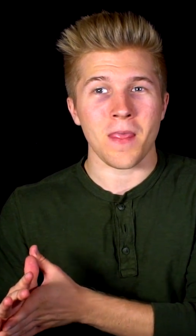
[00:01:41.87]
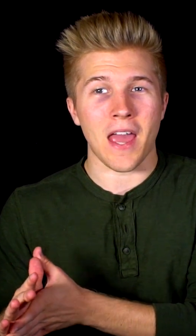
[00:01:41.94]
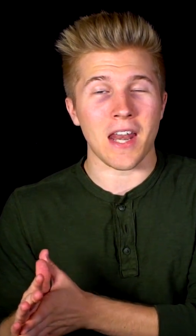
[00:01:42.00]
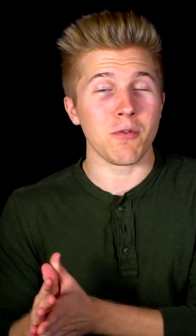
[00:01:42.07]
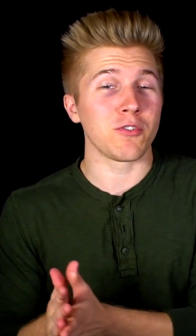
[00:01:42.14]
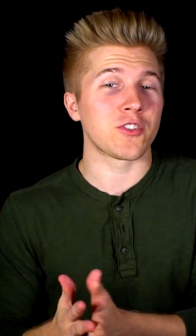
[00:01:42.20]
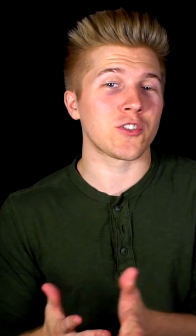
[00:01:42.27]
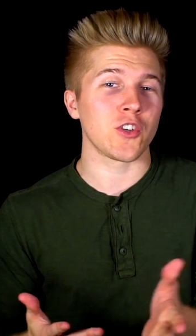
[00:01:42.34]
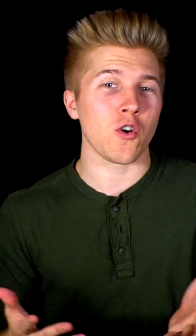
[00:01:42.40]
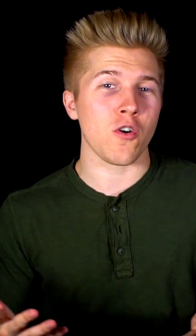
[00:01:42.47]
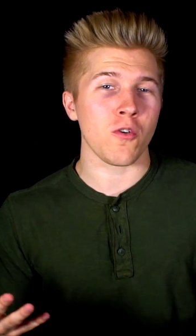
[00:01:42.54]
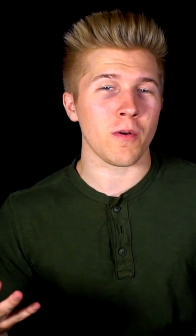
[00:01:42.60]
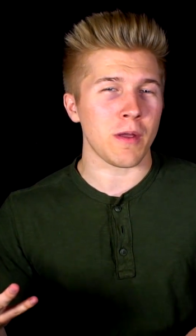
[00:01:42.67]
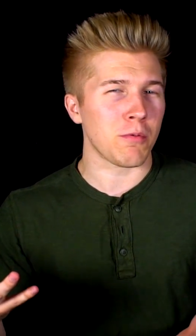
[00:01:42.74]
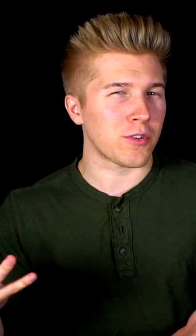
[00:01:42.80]
And it was
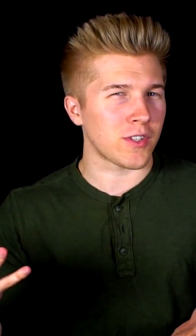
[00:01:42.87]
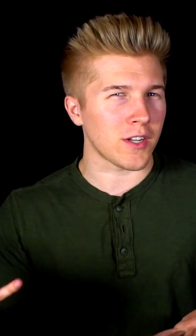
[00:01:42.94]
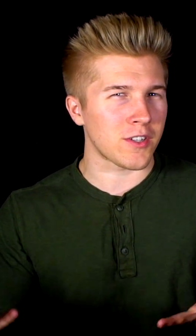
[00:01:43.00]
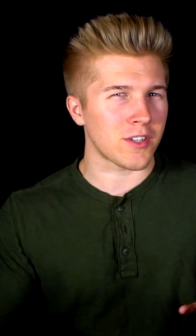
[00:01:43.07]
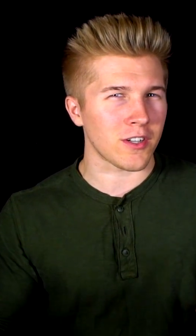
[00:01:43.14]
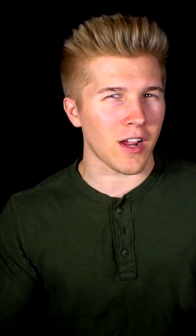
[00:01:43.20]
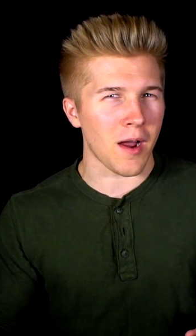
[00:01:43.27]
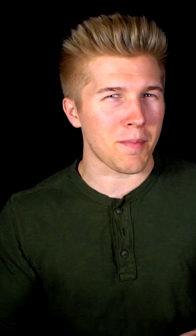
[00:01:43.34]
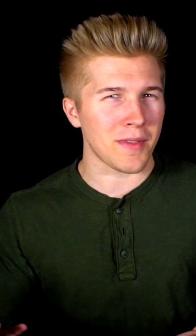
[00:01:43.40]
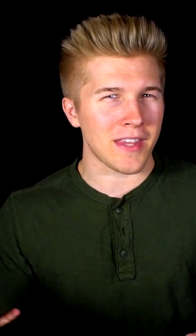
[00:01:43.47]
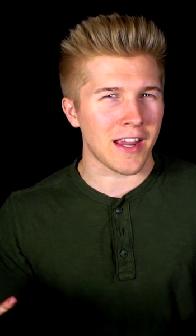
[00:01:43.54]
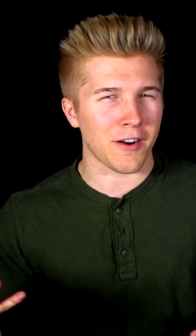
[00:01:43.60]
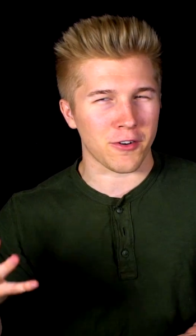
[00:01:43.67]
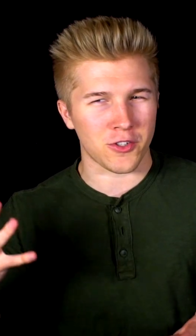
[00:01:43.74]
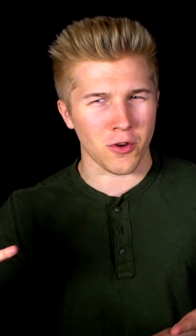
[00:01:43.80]
so it was such up in
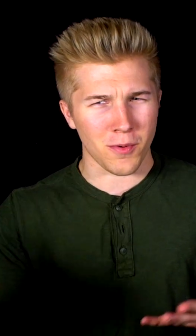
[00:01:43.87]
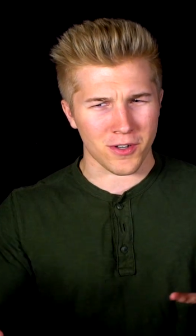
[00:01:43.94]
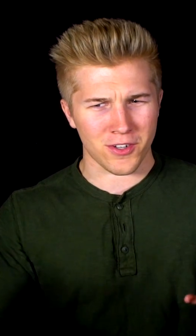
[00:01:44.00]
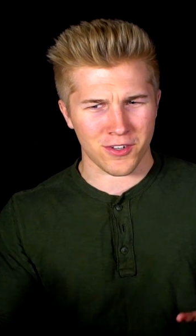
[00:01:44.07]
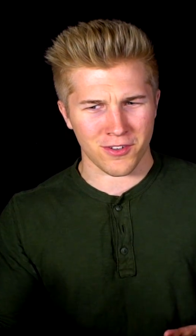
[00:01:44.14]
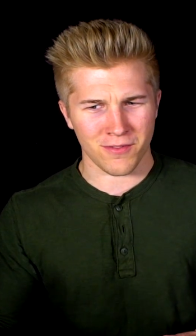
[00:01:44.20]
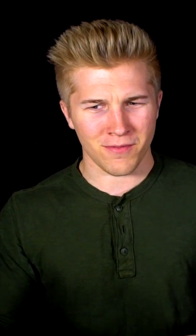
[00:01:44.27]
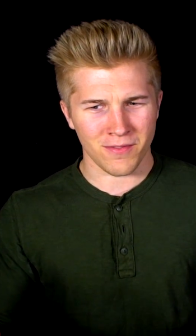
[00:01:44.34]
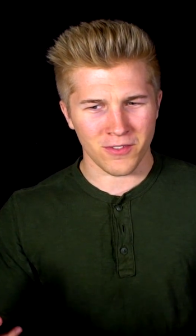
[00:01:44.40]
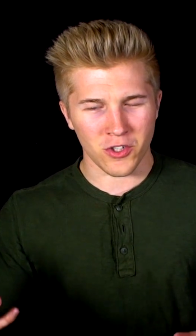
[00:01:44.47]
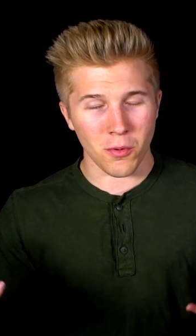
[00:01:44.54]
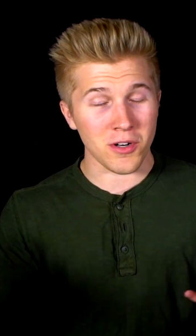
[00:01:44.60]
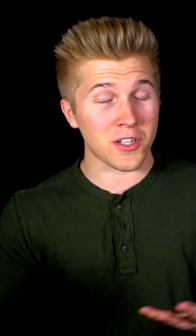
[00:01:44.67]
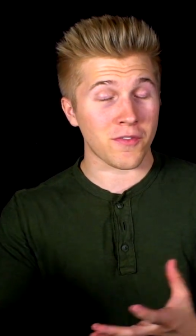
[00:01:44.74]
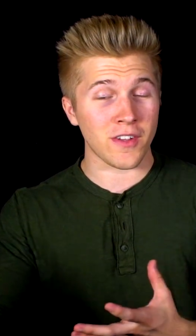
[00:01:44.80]
the air, so much
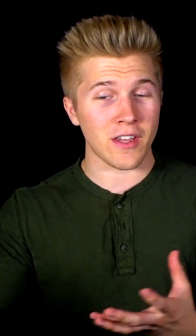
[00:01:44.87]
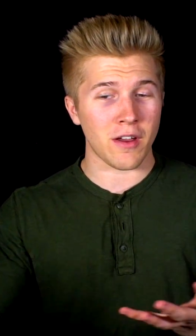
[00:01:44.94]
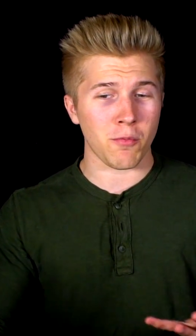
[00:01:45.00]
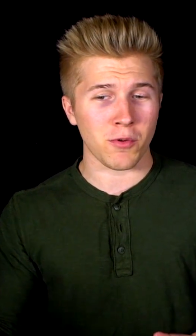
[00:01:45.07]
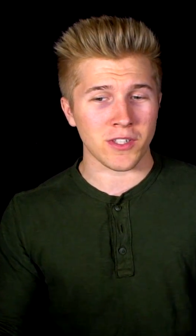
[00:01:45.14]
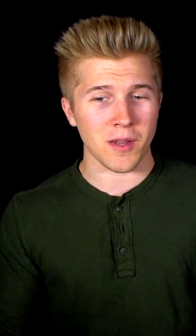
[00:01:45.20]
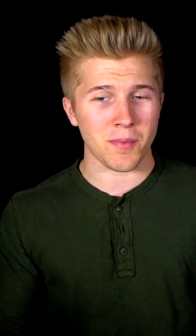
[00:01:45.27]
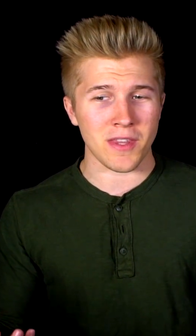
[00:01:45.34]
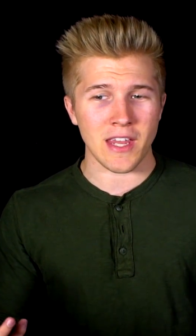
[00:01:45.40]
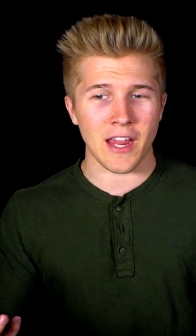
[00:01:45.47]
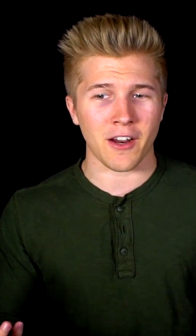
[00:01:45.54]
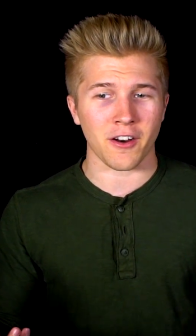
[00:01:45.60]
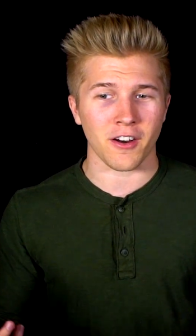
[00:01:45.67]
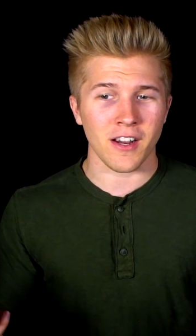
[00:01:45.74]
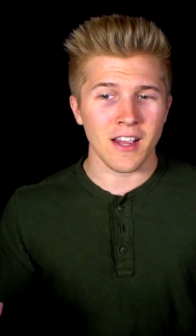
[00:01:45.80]
so much of it was up in the
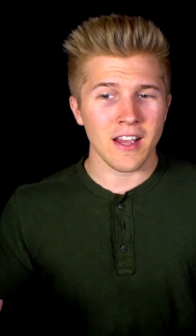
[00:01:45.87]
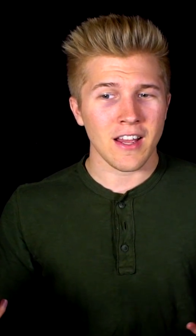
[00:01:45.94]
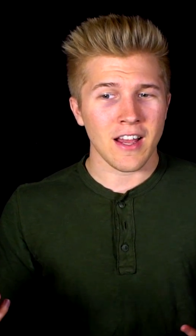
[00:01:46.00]
air.